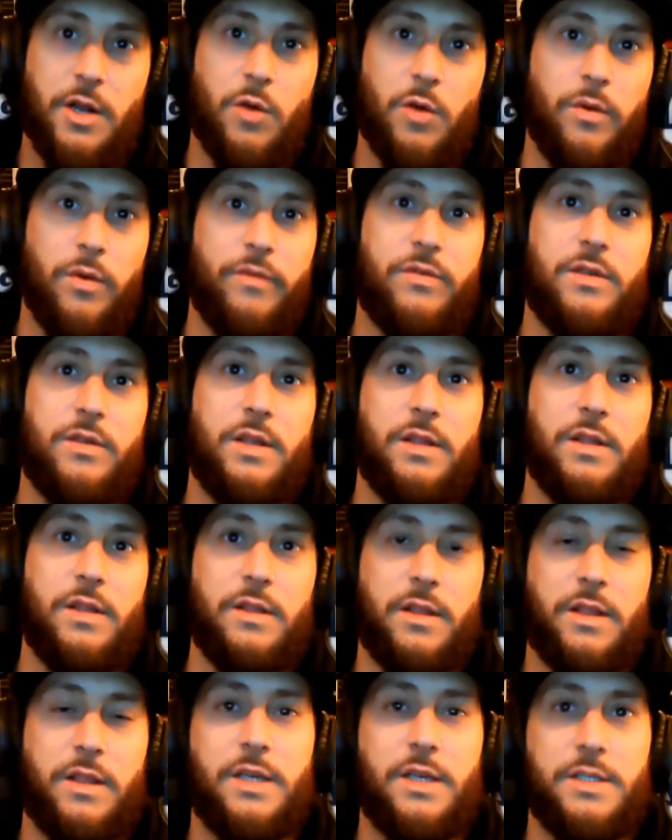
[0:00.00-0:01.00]
we've seen the
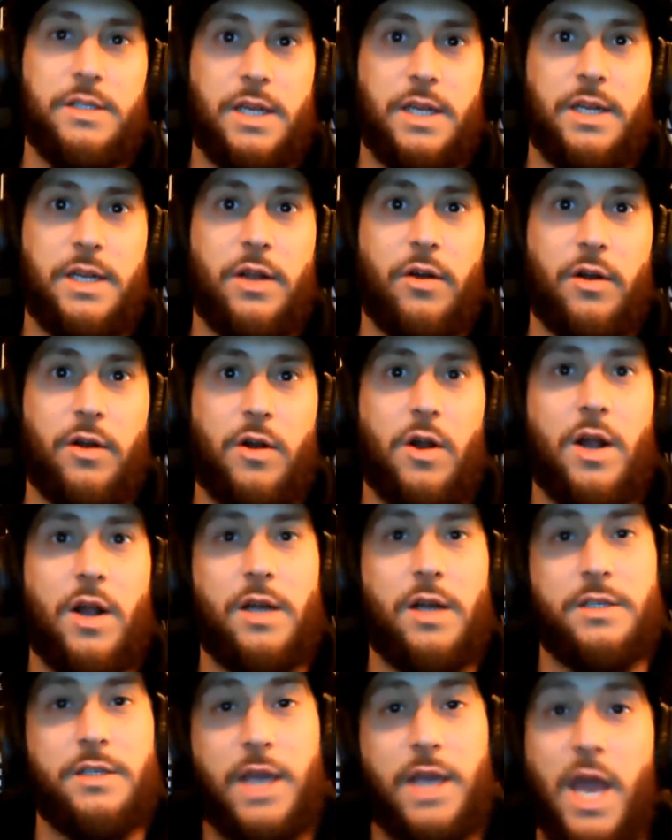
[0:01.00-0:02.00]
things that Derek Carr
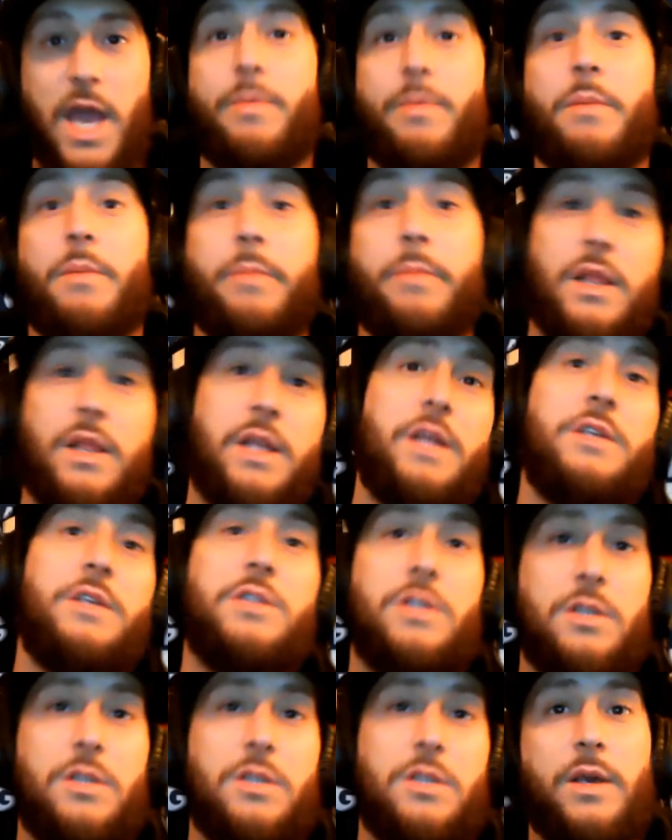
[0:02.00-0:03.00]
has the capabilities
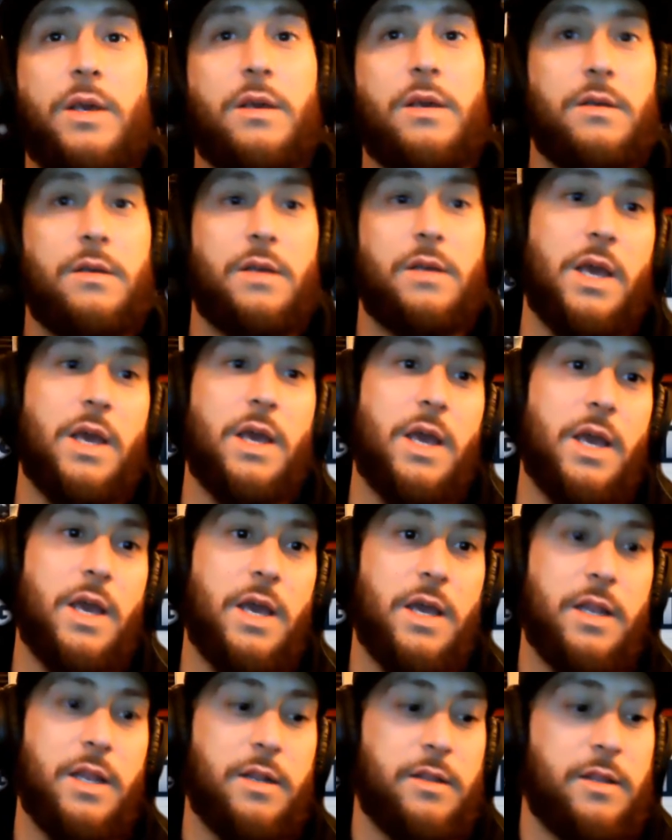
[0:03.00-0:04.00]
of doing,
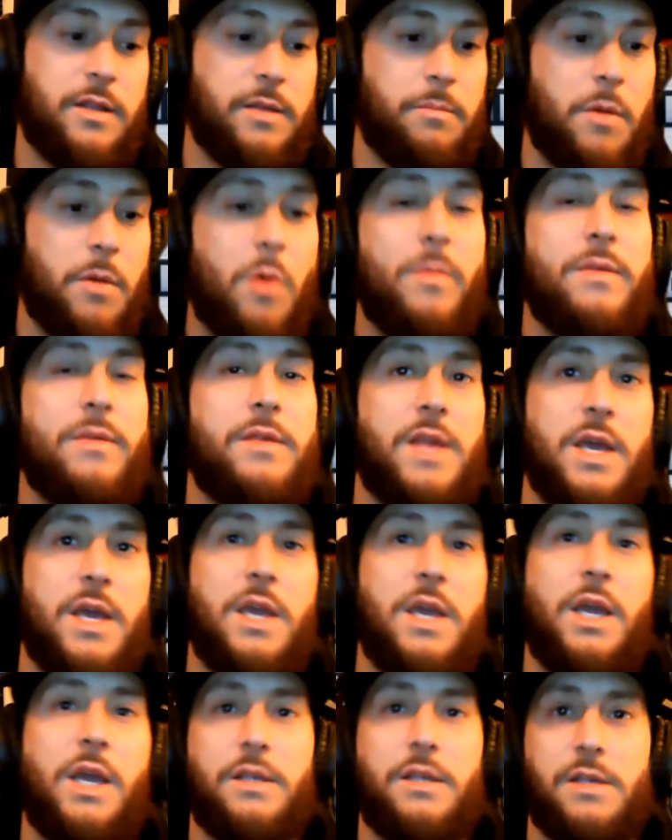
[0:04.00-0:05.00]
and the moments that
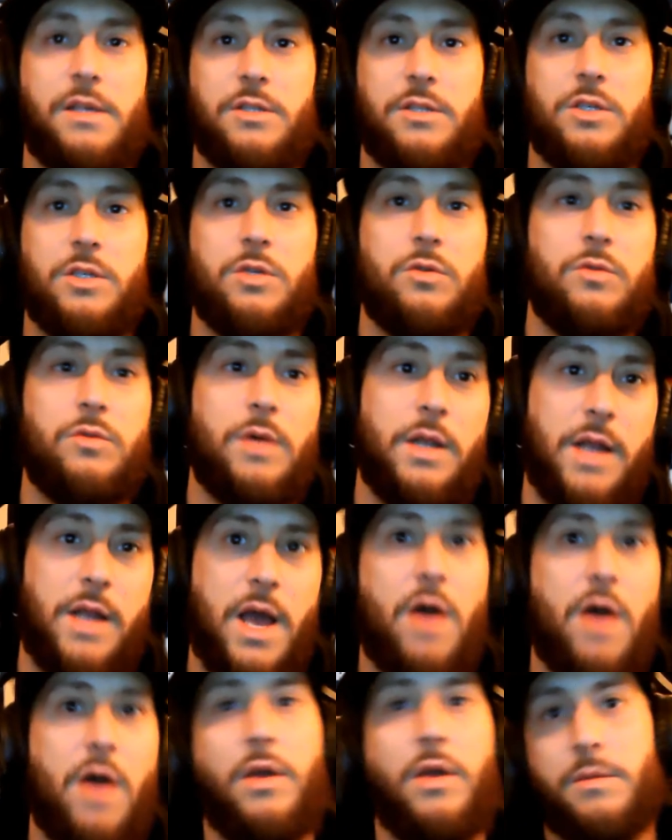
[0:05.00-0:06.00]
he gets into, and
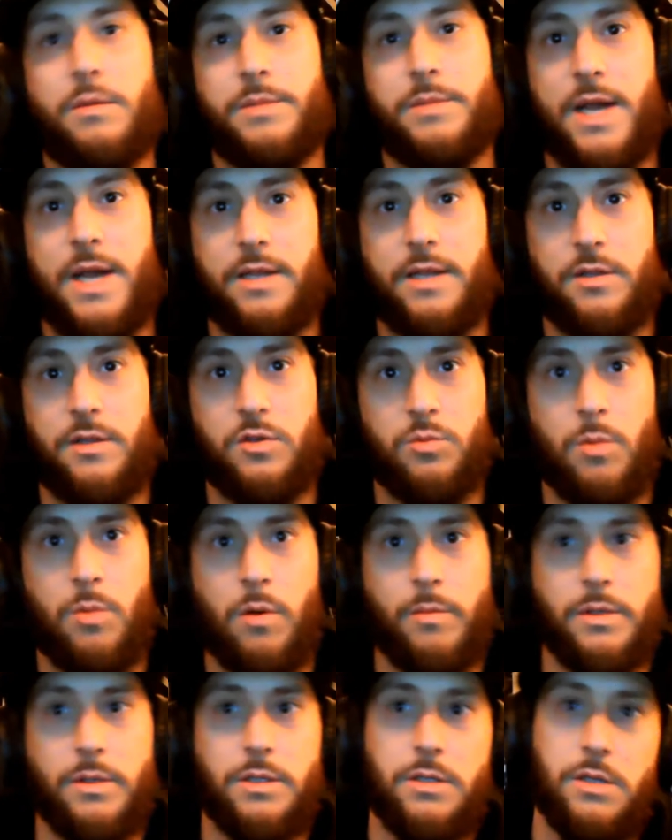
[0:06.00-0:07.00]
how he comes out of those
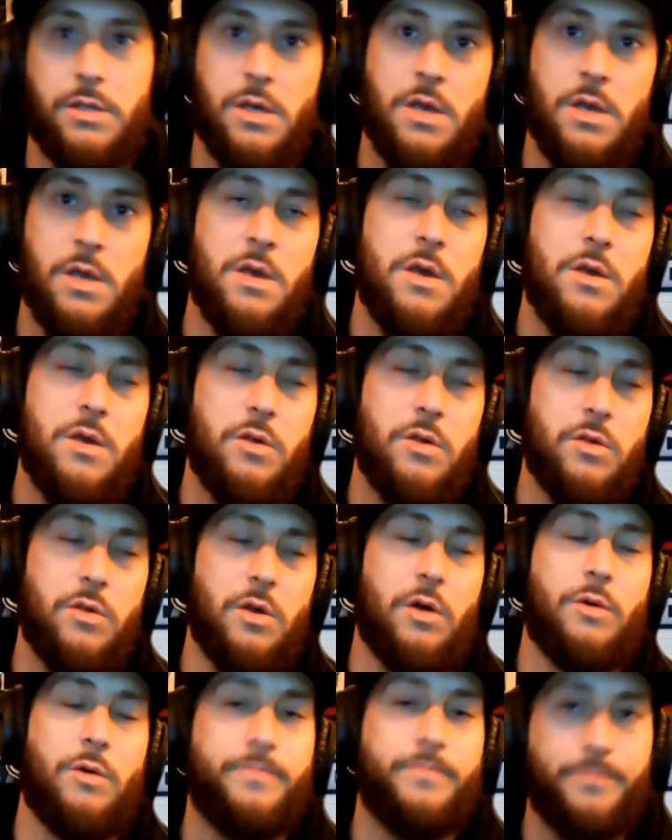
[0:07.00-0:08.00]
moments.
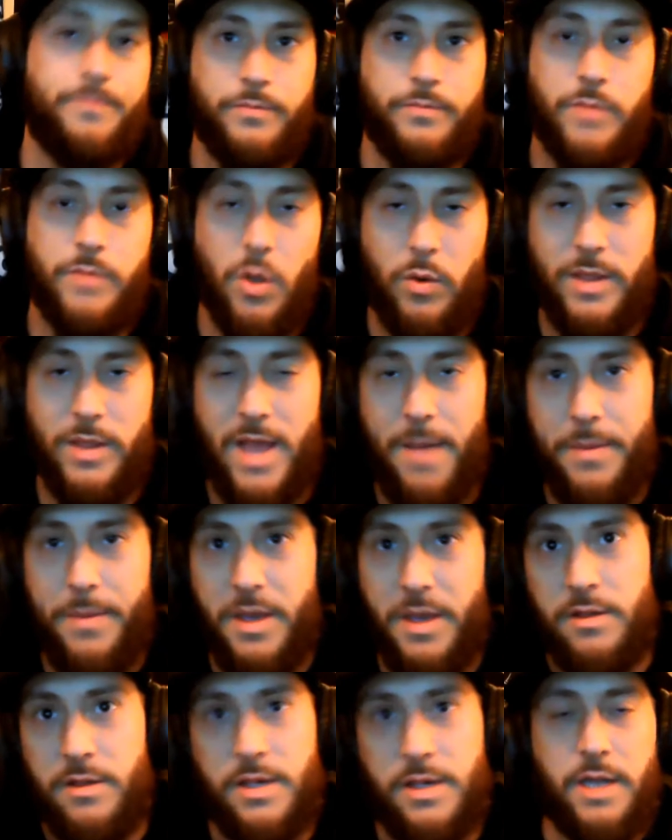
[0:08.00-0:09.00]
So, with that
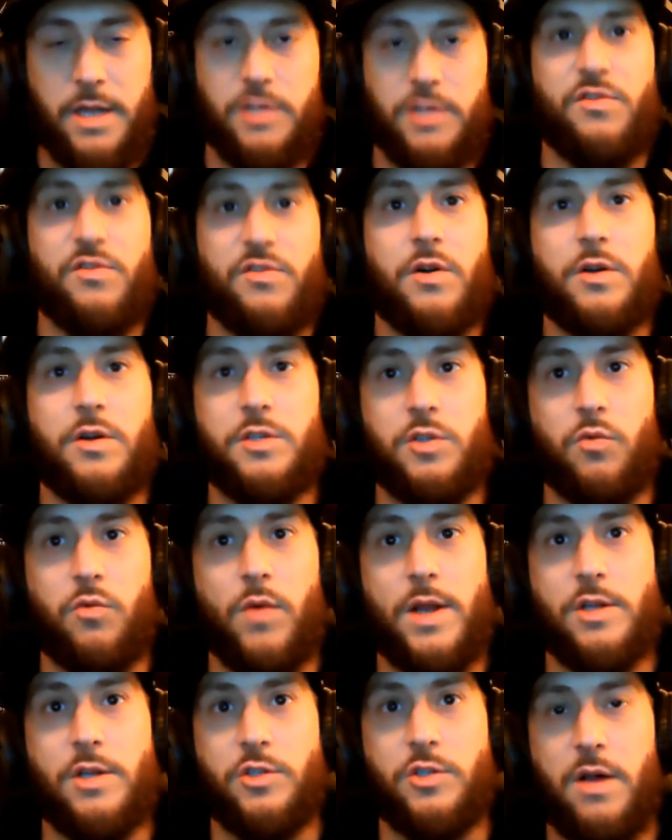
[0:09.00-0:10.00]
being said, as far as the
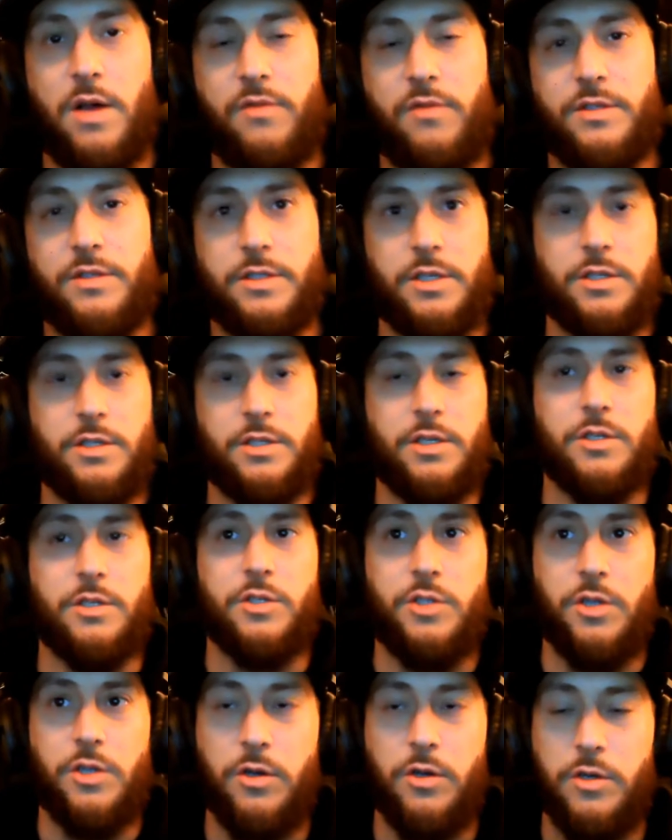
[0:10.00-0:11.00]
Raiders' offense is
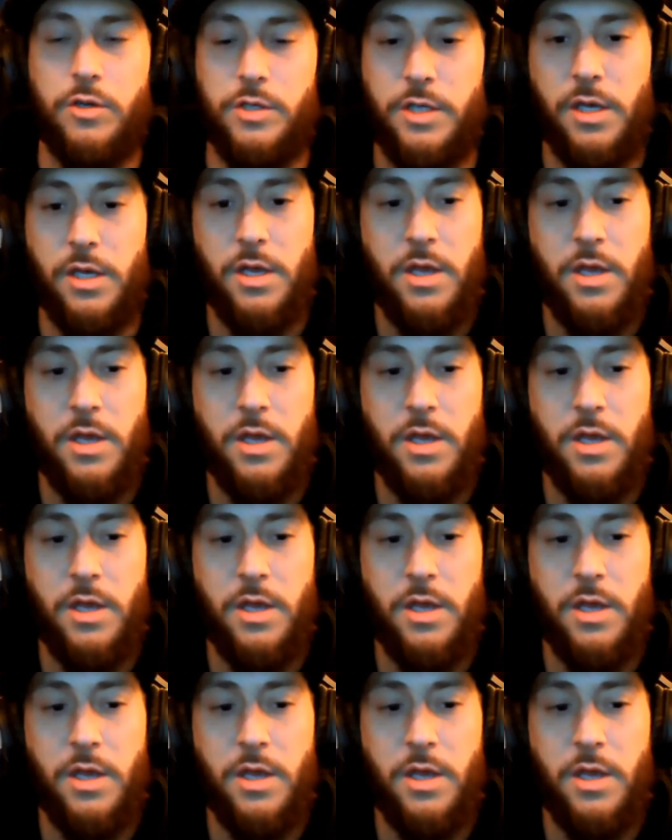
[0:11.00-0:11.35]
concerned,